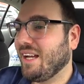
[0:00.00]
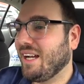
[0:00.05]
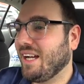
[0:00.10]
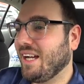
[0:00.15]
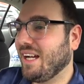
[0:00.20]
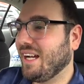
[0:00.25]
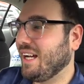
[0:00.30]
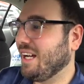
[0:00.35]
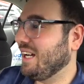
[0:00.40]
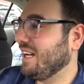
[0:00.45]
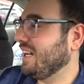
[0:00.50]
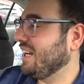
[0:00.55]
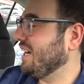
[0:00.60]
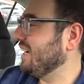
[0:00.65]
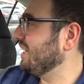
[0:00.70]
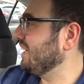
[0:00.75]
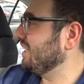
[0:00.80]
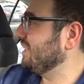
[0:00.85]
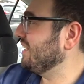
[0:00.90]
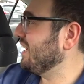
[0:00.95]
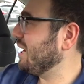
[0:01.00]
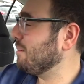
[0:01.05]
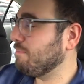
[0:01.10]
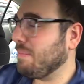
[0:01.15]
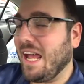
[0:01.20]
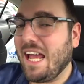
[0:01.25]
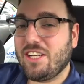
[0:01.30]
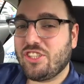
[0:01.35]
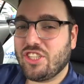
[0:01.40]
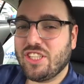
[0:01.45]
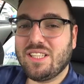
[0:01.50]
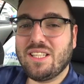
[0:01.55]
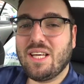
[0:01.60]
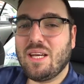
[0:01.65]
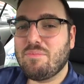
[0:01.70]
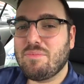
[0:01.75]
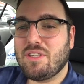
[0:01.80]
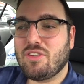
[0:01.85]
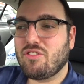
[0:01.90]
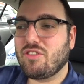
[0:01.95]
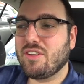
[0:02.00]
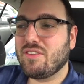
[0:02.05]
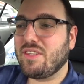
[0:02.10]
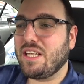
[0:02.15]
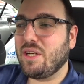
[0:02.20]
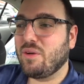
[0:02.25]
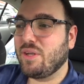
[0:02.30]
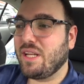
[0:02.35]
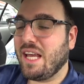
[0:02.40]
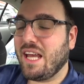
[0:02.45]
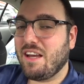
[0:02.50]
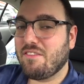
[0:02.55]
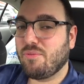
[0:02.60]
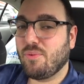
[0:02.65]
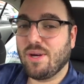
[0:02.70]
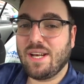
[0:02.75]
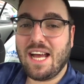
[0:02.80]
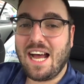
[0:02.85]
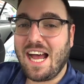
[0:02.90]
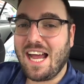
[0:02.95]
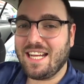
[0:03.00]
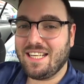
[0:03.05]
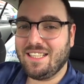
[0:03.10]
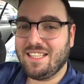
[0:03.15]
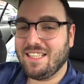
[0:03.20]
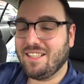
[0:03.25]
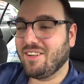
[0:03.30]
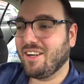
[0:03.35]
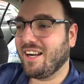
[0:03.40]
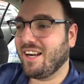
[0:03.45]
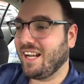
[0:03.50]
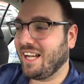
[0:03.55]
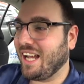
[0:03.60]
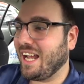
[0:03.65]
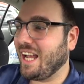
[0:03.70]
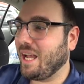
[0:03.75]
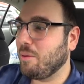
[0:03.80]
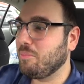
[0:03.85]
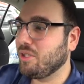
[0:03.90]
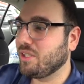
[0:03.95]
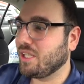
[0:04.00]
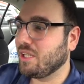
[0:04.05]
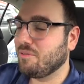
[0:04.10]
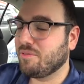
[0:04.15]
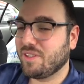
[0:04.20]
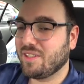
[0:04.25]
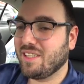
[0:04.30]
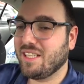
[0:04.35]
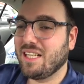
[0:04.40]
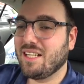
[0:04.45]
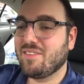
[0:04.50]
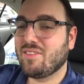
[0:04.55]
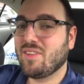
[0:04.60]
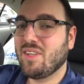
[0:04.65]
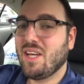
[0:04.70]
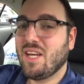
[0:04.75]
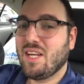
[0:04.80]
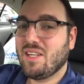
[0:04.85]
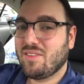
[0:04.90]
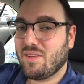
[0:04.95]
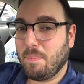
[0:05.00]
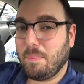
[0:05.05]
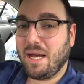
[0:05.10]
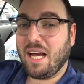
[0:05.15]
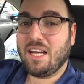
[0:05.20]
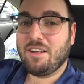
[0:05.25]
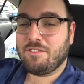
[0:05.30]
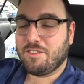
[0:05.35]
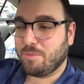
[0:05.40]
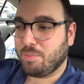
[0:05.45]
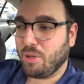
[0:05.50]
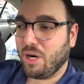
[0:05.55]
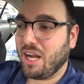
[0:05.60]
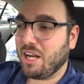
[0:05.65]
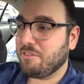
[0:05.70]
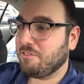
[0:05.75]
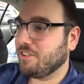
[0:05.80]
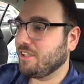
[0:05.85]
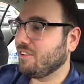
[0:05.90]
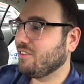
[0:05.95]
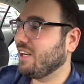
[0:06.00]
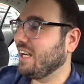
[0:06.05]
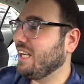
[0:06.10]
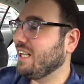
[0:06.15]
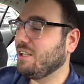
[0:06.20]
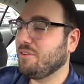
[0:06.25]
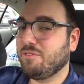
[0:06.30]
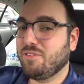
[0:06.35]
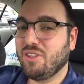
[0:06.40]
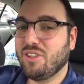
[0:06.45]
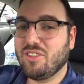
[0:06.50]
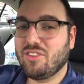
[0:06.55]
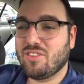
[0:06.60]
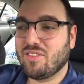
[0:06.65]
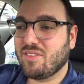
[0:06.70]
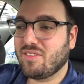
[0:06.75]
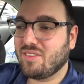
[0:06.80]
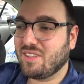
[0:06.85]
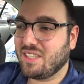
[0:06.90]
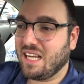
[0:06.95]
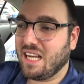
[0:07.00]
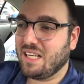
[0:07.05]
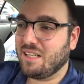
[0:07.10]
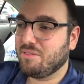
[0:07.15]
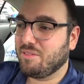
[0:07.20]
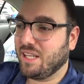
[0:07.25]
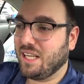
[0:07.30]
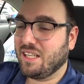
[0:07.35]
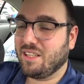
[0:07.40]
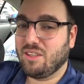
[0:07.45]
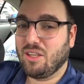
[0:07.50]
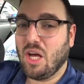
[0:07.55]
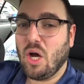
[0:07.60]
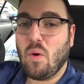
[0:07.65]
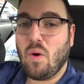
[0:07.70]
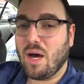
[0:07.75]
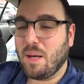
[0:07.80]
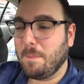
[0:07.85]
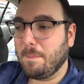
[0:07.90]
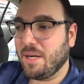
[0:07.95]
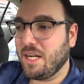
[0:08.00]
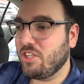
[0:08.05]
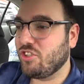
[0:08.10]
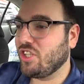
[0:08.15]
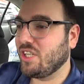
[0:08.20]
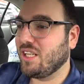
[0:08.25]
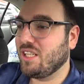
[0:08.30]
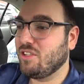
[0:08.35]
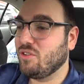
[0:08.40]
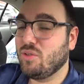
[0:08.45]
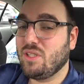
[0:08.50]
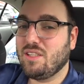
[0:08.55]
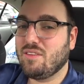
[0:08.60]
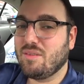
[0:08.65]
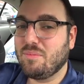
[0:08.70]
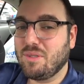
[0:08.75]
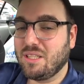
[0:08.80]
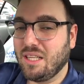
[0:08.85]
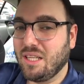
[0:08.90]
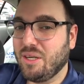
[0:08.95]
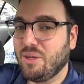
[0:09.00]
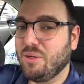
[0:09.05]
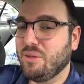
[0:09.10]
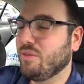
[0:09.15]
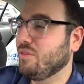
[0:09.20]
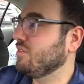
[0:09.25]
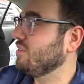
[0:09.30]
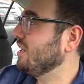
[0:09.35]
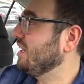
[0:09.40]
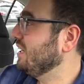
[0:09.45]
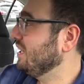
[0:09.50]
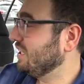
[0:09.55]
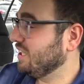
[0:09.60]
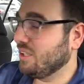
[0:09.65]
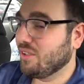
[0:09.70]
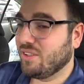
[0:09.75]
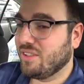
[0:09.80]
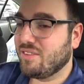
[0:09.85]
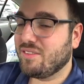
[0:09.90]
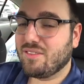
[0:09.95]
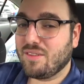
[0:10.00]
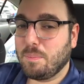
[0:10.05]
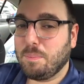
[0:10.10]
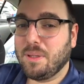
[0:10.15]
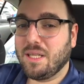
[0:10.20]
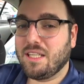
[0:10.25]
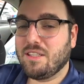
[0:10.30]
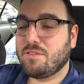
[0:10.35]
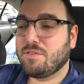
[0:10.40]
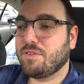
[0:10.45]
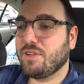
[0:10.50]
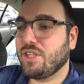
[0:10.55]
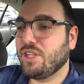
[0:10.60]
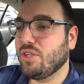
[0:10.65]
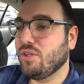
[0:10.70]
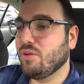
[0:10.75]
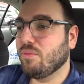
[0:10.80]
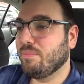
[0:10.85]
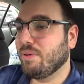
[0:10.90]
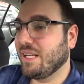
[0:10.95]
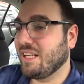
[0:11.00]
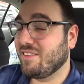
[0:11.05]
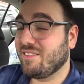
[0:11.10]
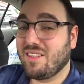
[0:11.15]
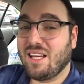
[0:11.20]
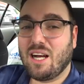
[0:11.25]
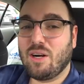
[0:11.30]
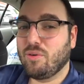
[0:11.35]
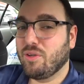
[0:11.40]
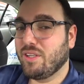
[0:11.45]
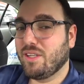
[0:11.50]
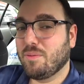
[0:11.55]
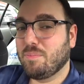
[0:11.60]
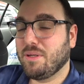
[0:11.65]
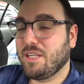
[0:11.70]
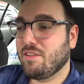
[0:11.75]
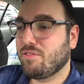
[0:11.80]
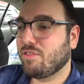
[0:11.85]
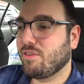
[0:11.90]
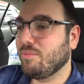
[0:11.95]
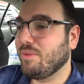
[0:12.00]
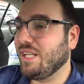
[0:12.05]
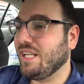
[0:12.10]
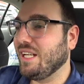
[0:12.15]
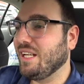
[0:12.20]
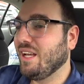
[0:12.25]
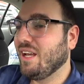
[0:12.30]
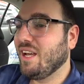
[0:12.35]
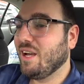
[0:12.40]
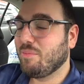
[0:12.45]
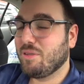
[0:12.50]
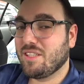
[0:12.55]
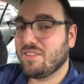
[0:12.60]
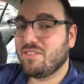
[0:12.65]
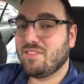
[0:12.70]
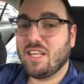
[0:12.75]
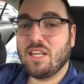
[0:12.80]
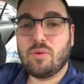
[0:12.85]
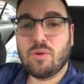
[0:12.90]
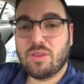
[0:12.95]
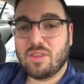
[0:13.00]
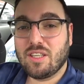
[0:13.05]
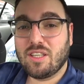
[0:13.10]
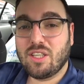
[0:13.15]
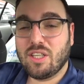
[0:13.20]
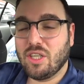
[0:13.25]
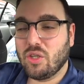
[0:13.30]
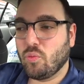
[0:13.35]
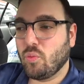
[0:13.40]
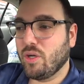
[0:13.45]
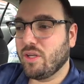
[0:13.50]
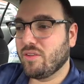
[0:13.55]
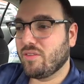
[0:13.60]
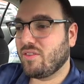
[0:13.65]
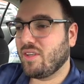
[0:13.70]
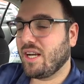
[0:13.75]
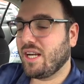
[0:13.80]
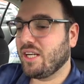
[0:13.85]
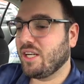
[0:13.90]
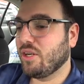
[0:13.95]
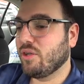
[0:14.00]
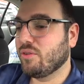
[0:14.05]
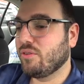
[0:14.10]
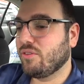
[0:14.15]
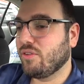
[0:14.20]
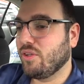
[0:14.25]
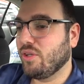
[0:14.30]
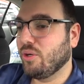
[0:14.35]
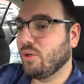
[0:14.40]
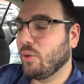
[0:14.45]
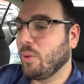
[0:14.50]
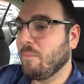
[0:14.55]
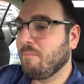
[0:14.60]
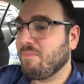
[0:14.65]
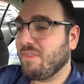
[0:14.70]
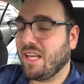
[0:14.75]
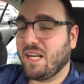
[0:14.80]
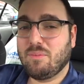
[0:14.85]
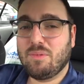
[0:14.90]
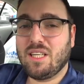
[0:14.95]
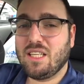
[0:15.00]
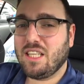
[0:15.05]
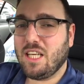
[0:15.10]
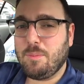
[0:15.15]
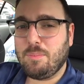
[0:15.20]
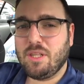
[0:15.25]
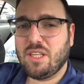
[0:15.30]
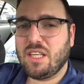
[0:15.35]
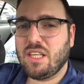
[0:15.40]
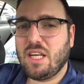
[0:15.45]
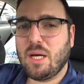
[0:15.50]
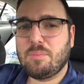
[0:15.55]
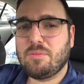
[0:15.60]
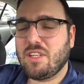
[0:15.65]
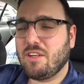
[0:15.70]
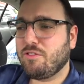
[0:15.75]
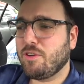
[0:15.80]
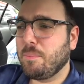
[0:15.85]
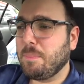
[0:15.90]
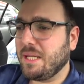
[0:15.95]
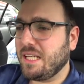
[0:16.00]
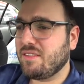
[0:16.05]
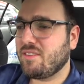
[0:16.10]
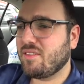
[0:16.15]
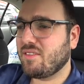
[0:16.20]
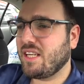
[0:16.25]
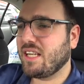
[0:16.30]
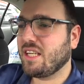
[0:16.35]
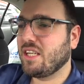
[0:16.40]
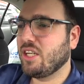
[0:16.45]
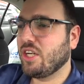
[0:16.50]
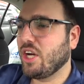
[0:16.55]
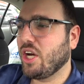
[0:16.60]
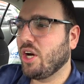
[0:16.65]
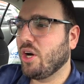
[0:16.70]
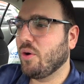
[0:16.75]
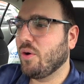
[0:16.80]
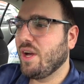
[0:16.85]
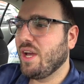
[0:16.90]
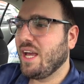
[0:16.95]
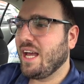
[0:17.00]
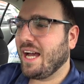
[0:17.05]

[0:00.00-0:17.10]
I'm not bashing them, it's just they don't have what I need. I'm looking for things to buy for profit, right? If you're just kind of like low on budget and you need some clothes, you know, this is the place for you, but it's not really the place for me. I'm gonna stick with the Goodwills that I go to, and I'm gonna keep looking up different places I can go.